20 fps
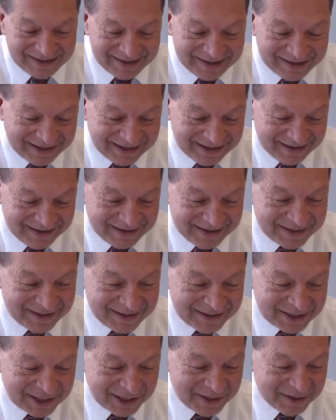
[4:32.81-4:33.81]
Now,
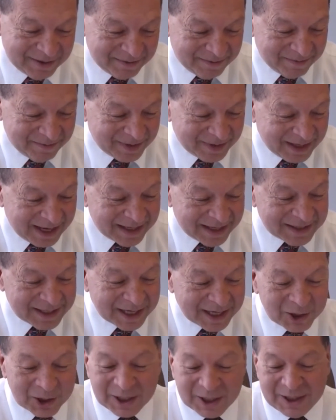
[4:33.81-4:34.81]
so as
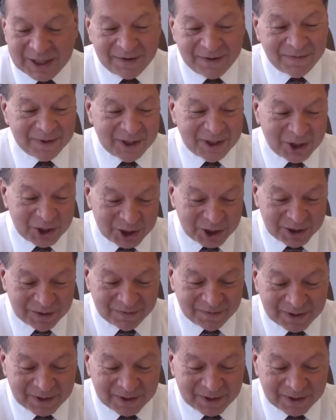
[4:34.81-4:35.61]
actually a definition of